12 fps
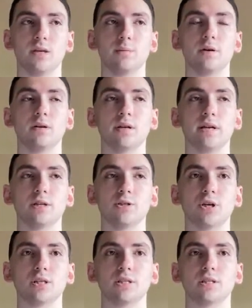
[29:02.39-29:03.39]
ability to
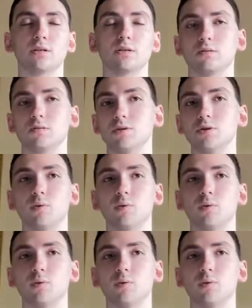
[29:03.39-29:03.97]
just do